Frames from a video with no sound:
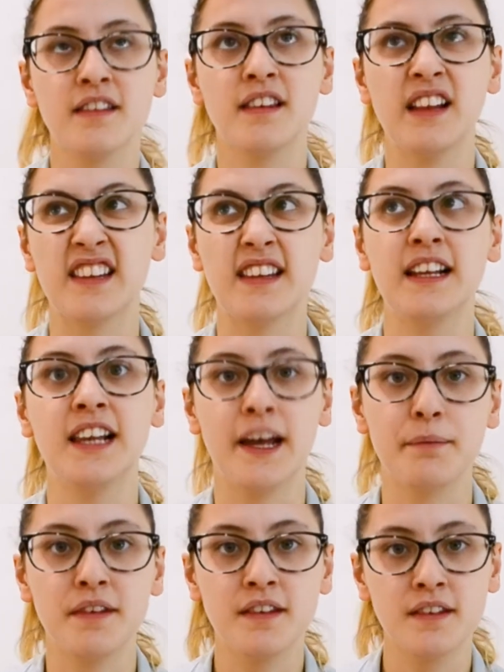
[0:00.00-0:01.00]
let's say,
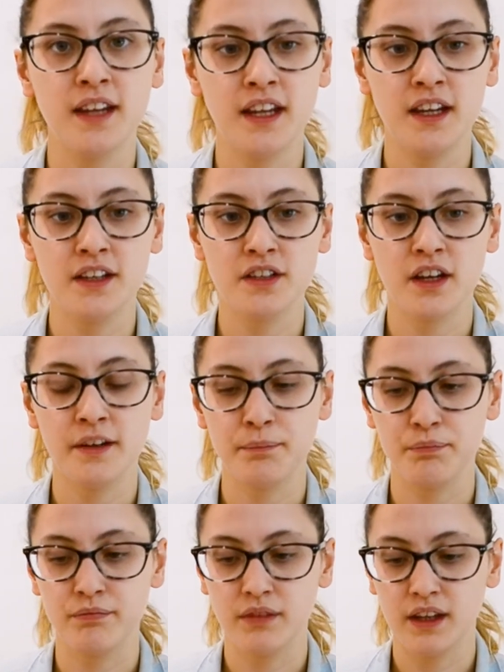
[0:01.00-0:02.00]
lapses in
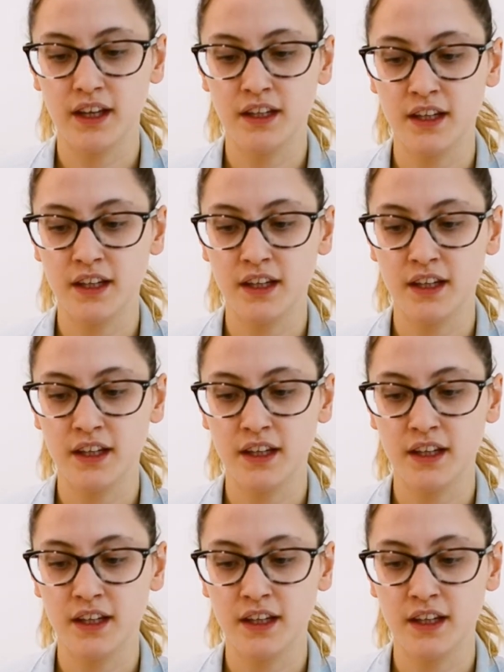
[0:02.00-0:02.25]
in